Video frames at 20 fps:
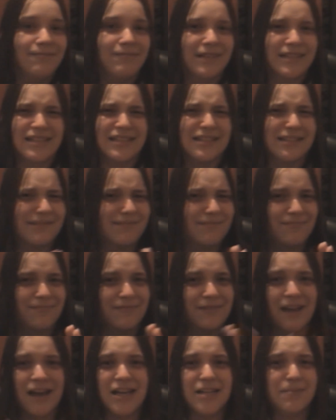because
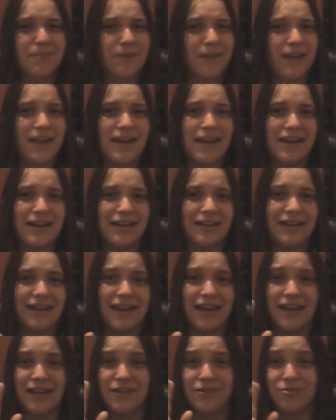cosplaying
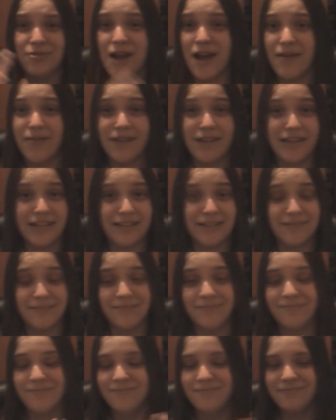and driving,
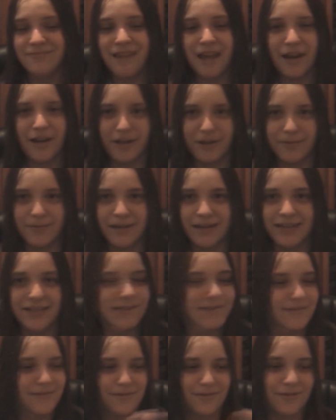not a good
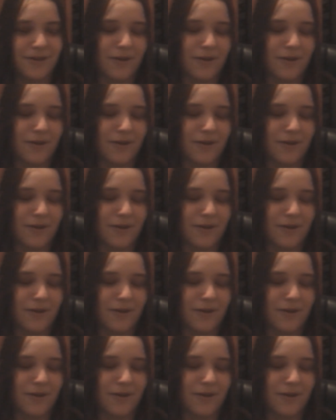mix.